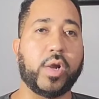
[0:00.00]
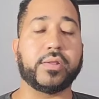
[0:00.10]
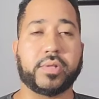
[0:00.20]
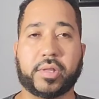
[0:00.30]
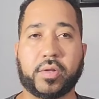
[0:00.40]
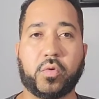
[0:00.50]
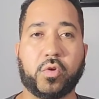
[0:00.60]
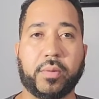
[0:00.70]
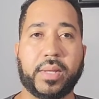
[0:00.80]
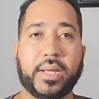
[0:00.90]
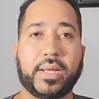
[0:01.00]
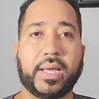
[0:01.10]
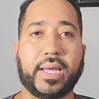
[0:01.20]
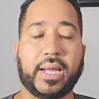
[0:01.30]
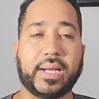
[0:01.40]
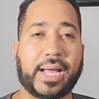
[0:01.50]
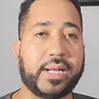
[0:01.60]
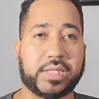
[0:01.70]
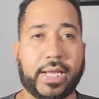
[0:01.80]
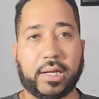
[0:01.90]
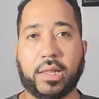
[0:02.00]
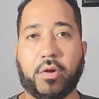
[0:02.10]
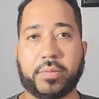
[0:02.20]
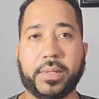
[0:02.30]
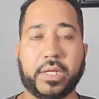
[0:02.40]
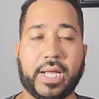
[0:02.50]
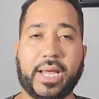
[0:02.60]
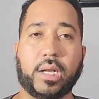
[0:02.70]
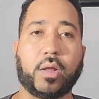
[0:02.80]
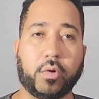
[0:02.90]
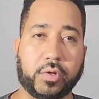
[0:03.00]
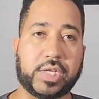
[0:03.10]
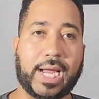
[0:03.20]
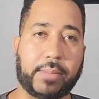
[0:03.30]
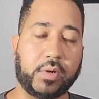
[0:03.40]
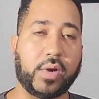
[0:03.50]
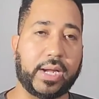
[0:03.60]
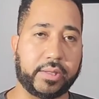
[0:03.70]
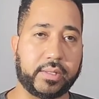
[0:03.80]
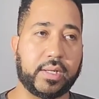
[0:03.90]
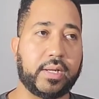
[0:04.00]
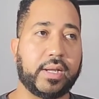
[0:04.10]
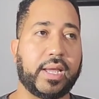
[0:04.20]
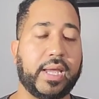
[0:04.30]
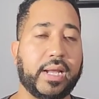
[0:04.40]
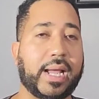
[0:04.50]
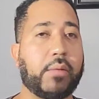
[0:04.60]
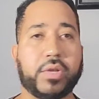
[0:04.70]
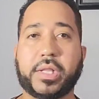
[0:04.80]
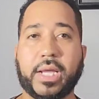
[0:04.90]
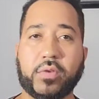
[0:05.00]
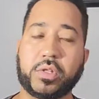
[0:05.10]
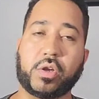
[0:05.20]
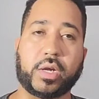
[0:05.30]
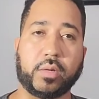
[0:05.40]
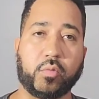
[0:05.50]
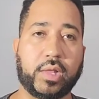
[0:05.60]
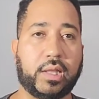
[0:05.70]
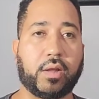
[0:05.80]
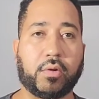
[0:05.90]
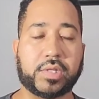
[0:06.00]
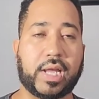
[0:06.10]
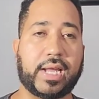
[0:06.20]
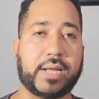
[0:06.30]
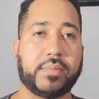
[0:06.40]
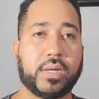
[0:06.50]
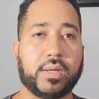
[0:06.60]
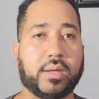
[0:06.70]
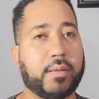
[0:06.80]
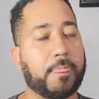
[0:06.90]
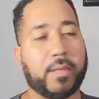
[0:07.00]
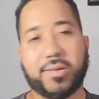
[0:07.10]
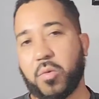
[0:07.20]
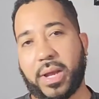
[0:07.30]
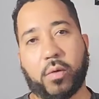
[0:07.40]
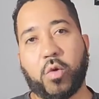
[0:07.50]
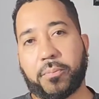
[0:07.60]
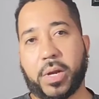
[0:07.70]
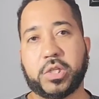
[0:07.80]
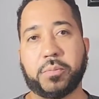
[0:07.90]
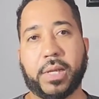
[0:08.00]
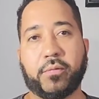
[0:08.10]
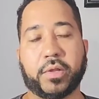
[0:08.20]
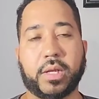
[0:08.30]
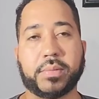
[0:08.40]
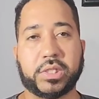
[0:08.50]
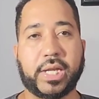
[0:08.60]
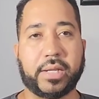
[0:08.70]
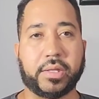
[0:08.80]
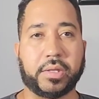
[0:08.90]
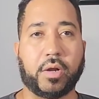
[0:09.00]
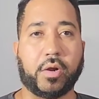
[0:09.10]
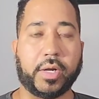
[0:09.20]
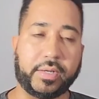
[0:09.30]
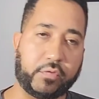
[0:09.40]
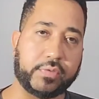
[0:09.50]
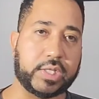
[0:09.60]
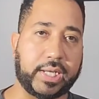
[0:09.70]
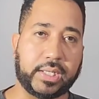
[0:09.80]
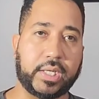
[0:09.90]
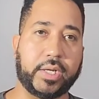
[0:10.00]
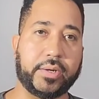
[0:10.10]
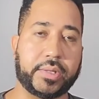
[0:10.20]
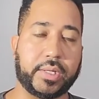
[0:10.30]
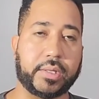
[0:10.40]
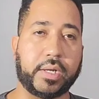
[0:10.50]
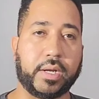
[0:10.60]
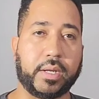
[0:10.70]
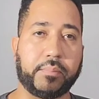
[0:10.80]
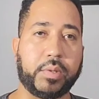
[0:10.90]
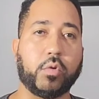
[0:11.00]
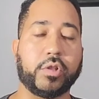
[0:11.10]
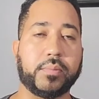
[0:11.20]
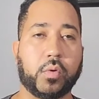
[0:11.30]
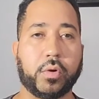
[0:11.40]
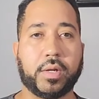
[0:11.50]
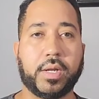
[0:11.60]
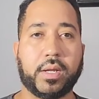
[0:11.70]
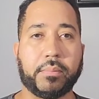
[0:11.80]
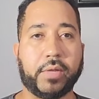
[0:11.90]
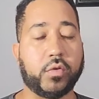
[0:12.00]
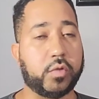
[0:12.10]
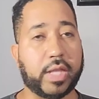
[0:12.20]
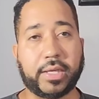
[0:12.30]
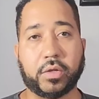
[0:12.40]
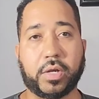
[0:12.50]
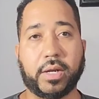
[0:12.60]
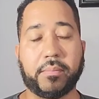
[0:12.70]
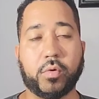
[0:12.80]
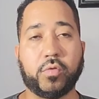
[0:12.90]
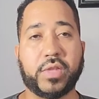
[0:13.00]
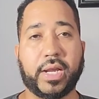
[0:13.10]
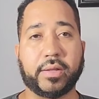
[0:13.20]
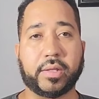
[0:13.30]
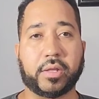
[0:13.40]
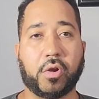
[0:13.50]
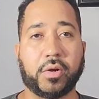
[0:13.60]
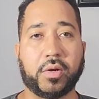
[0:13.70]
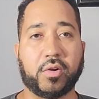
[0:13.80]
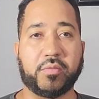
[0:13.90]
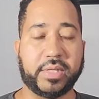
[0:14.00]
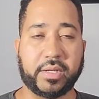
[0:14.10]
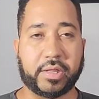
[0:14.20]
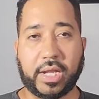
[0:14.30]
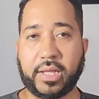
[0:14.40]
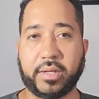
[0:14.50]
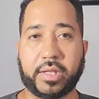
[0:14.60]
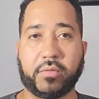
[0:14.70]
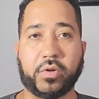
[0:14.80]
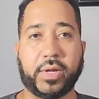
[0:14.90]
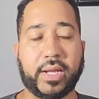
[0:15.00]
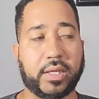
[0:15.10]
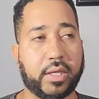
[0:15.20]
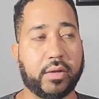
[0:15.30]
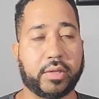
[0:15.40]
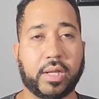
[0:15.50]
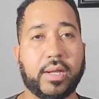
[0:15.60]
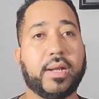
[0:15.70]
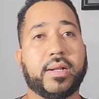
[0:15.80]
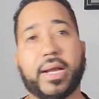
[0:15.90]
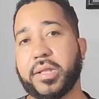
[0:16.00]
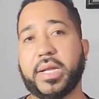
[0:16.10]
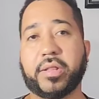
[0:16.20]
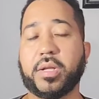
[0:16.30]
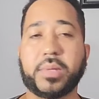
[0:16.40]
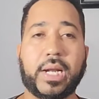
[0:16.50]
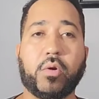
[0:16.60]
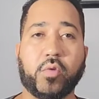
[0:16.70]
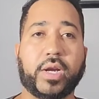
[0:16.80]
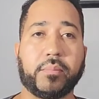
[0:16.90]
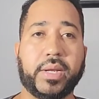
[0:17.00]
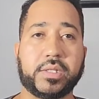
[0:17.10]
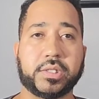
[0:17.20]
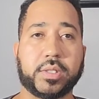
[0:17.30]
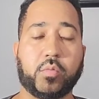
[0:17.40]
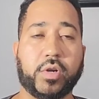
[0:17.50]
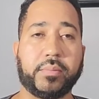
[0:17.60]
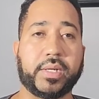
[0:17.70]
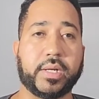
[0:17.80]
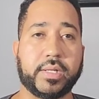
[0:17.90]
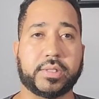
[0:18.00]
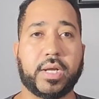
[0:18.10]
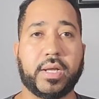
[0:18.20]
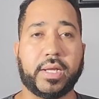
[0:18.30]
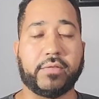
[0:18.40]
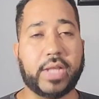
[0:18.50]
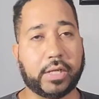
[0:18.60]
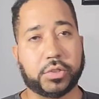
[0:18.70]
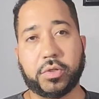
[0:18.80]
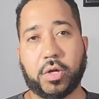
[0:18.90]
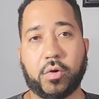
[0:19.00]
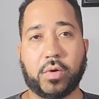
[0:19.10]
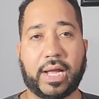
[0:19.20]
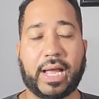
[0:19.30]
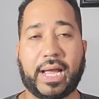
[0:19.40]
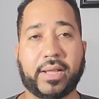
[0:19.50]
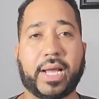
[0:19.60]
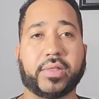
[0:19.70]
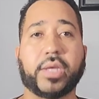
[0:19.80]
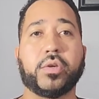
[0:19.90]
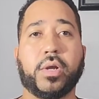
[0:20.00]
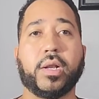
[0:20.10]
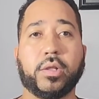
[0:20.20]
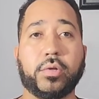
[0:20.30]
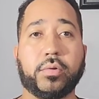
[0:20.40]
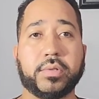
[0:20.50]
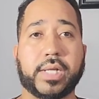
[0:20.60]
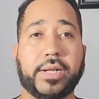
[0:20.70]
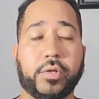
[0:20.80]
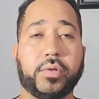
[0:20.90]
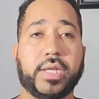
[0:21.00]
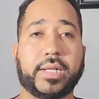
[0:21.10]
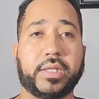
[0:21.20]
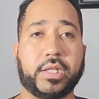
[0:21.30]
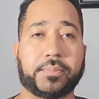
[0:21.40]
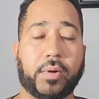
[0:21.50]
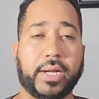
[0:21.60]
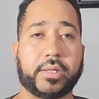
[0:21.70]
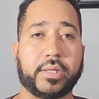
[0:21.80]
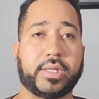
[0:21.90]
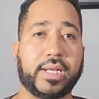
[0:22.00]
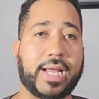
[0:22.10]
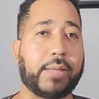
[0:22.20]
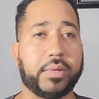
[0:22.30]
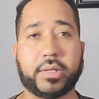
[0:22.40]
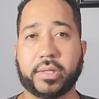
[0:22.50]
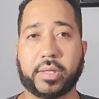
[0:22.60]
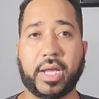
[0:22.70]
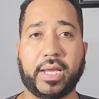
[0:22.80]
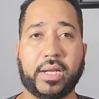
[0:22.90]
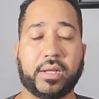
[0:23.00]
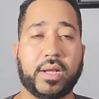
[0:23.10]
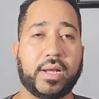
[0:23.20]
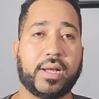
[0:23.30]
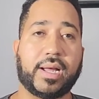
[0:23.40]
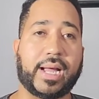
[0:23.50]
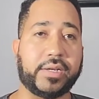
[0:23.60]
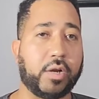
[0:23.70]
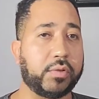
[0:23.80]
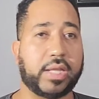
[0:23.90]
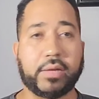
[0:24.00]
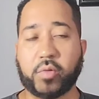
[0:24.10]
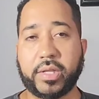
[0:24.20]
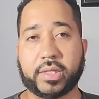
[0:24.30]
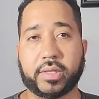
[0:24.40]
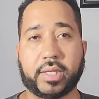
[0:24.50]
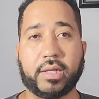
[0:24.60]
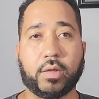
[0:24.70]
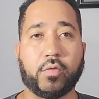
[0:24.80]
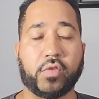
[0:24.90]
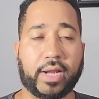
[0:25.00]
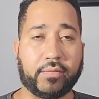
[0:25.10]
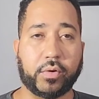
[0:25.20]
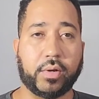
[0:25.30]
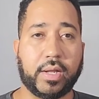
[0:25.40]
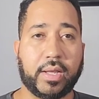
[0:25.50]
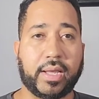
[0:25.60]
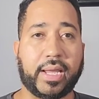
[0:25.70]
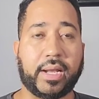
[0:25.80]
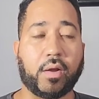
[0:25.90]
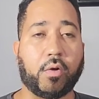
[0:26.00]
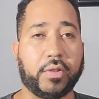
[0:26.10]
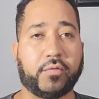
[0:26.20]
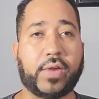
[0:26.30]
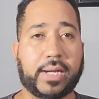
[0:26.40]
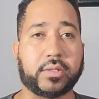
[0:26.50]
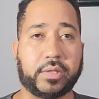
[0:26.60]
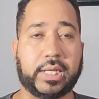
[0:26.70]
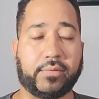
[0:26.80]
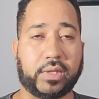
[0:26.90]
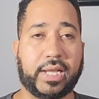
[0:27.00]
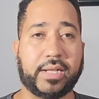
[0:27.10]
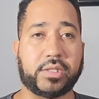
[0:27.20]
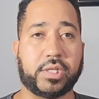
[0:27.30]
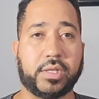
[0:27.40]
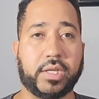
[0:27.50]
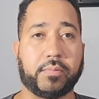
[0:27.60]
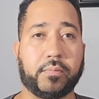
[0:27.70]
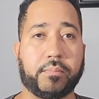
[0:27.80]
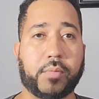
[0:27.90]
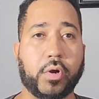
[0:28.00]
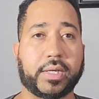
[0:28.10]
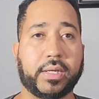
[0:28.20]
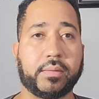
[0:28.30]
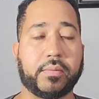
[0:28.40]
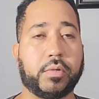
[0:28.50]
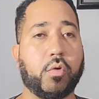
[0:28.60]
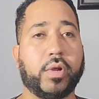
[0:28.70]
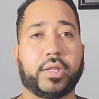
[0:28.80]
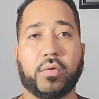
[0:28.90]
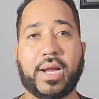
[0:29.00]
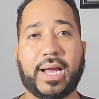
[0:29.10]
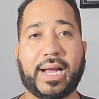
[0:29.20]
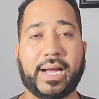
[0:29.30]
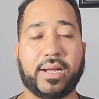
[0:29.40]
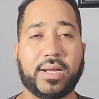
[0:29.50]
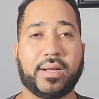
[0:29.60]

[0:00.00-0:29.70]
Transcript: weather the storm, and I didn't take a loss because I had a longer time horizon. And I would say if you're talking a really long time, no matter what price you pay for something, chances are in 15 years it's going to be worth more. But if you think you're going to move there as a starter home and then sell in seven or eight years, that's not something I would recommend to someone because if that's your goal, I, I think you're going to lose. I do think these prices cannot be sustained. I don't think rates can stay low forever. And all the factors that have led to this market going so high